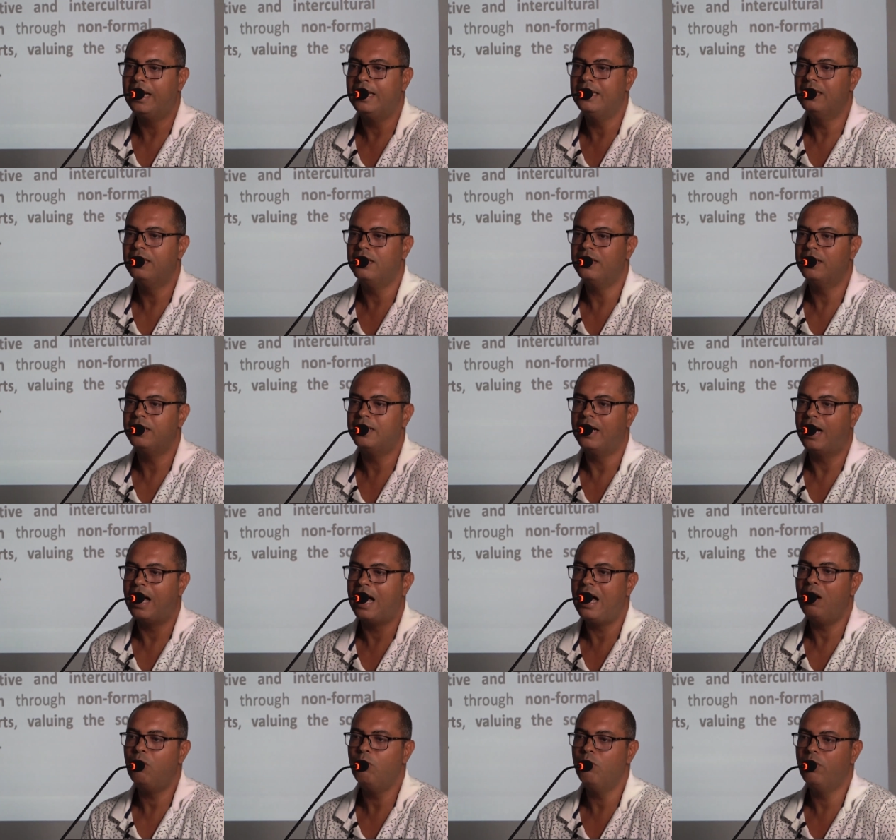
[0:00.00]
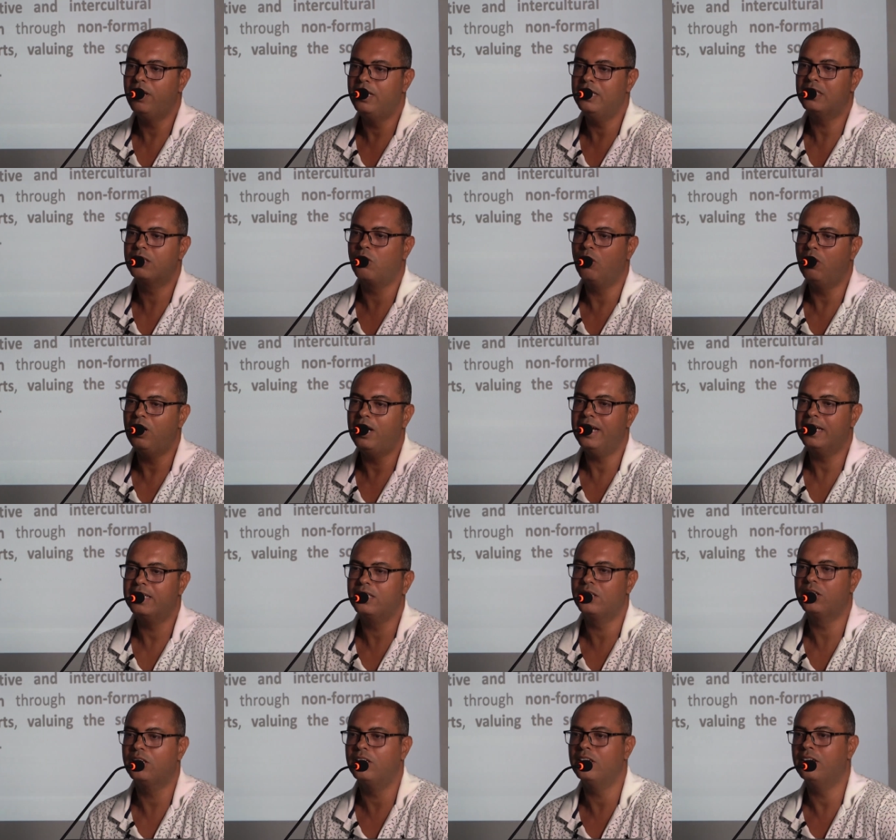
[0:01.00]
And how this
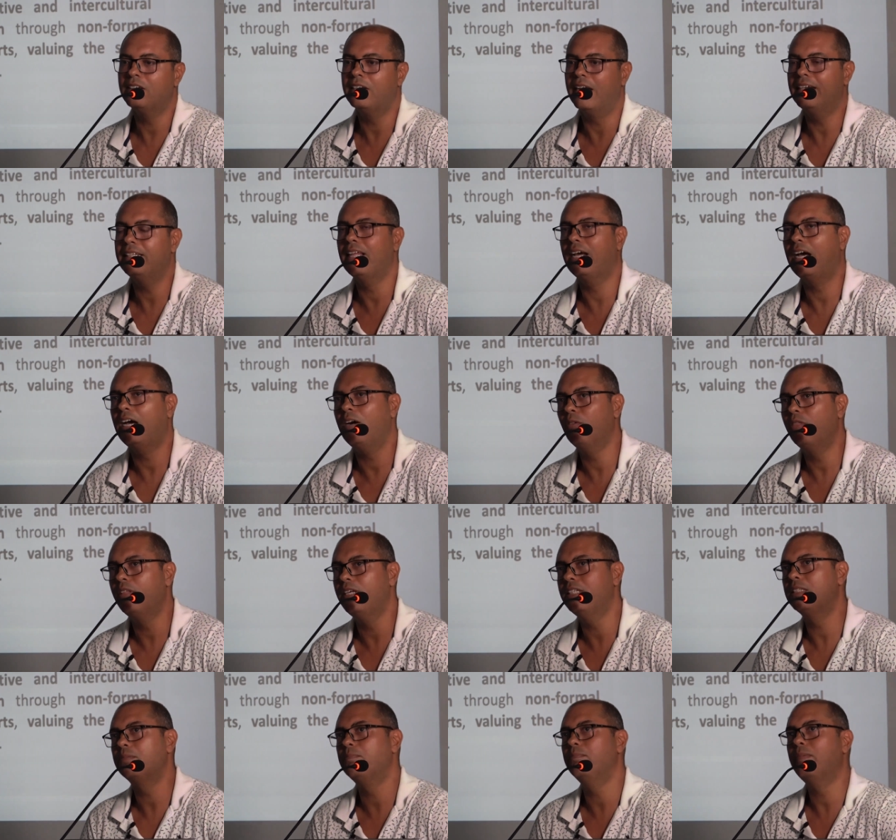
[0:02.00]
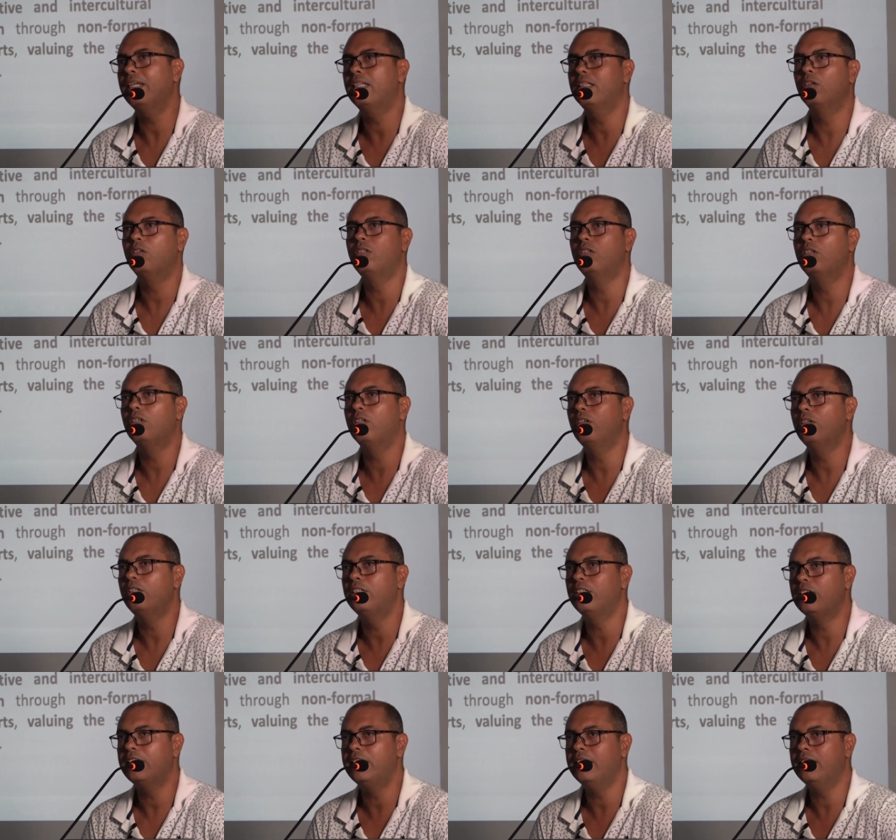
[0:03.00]
collection and how this
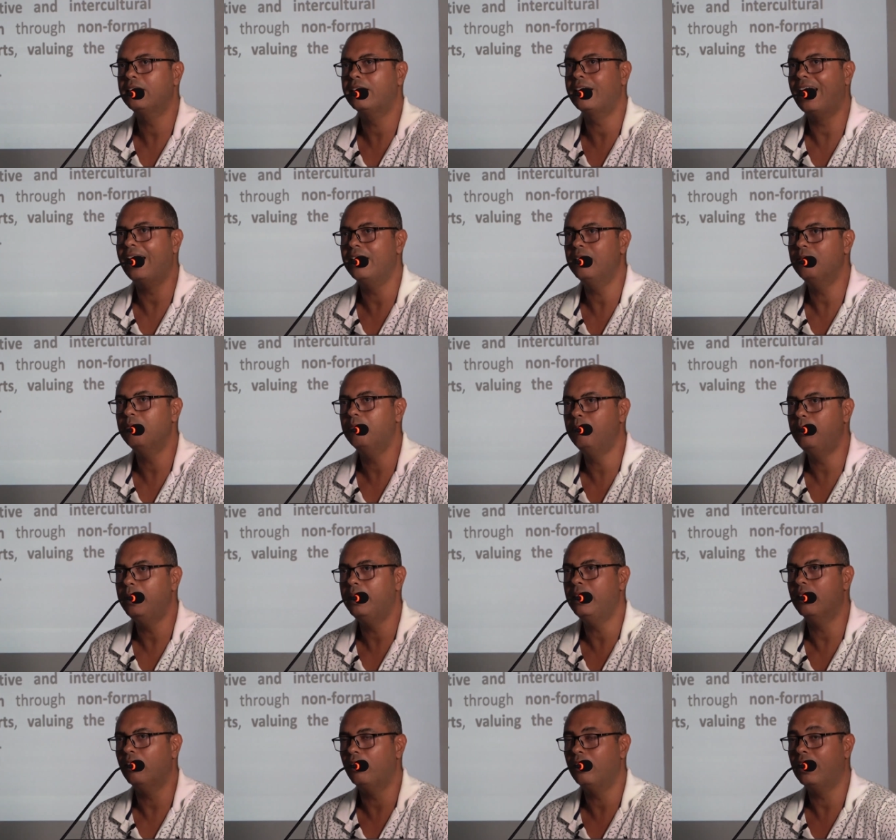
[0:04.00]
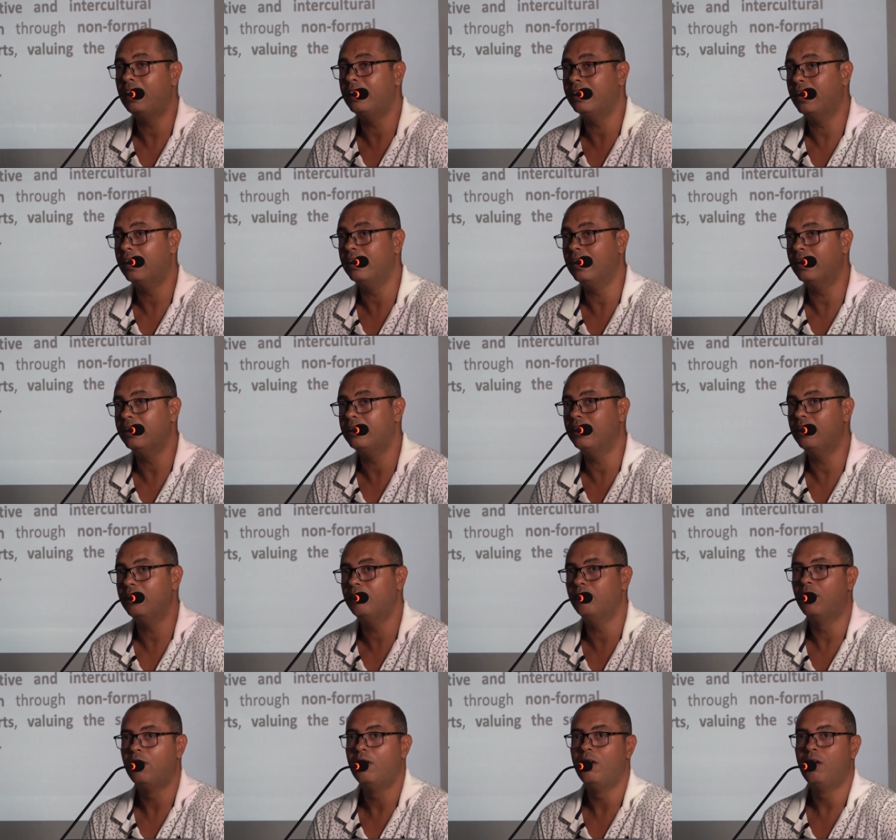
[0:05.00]
methodology can be an
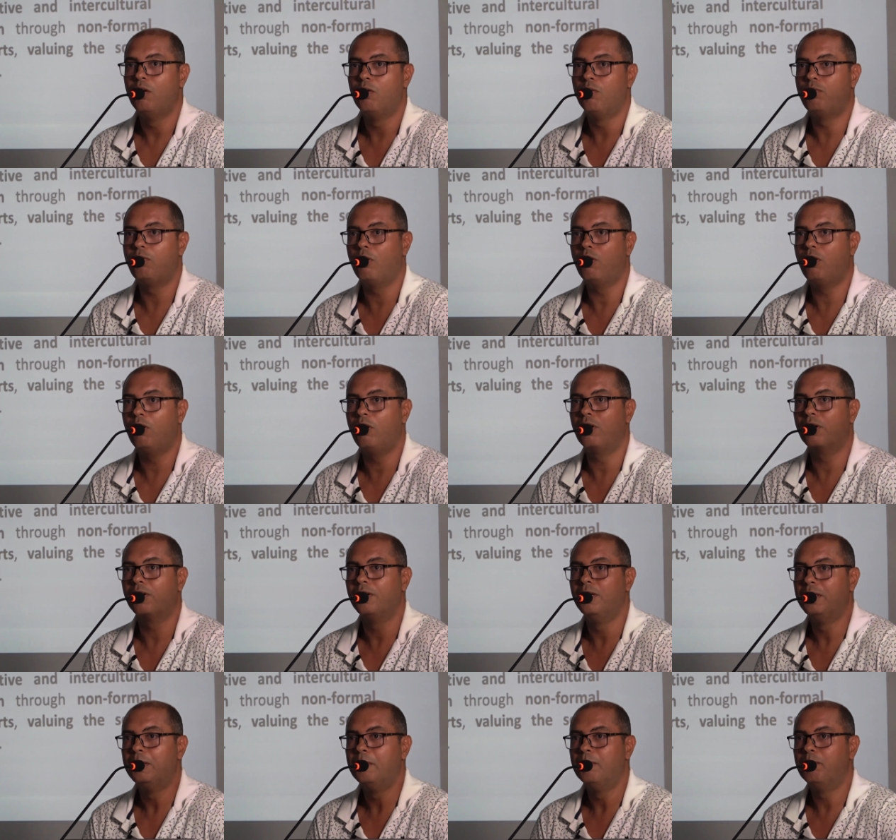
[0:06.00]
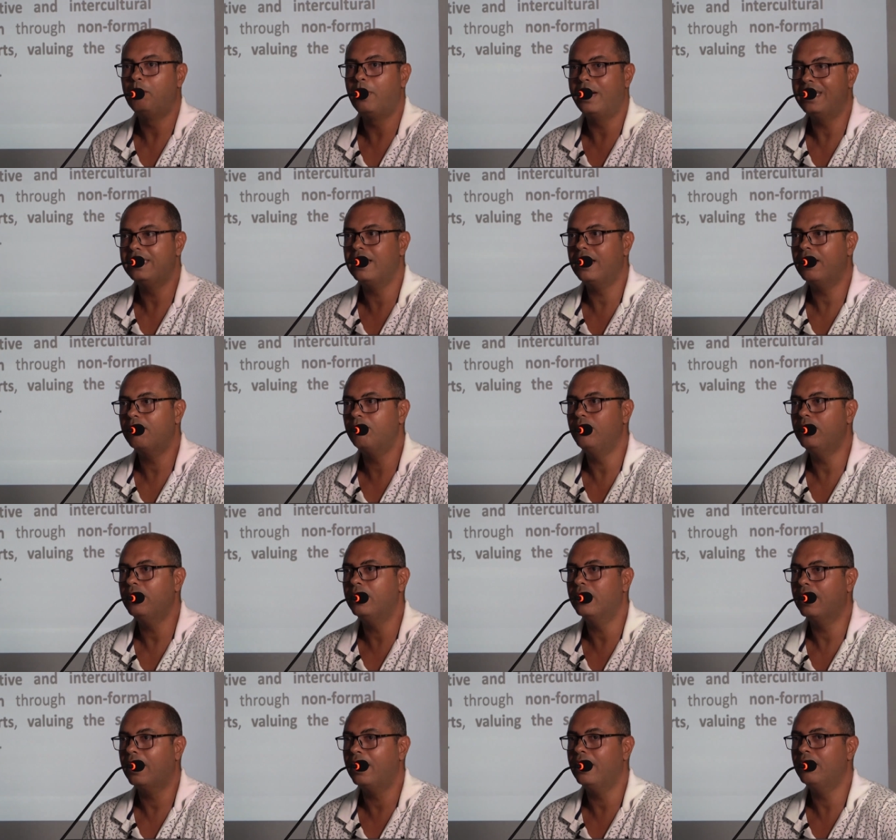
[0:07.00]
alternative for
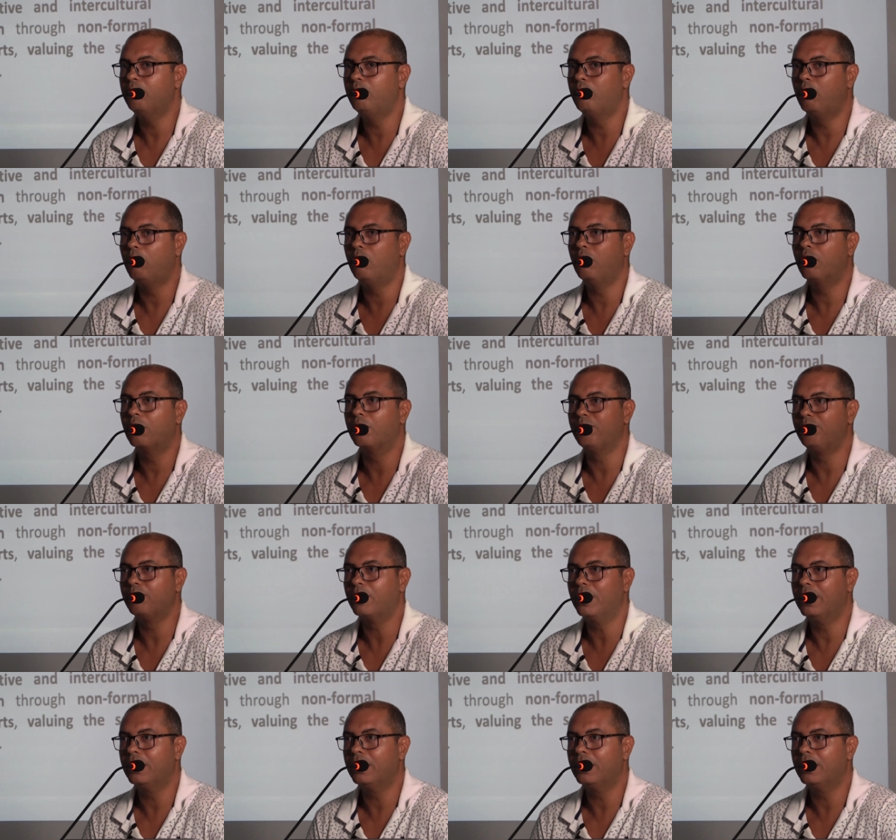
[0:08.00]
preserving and for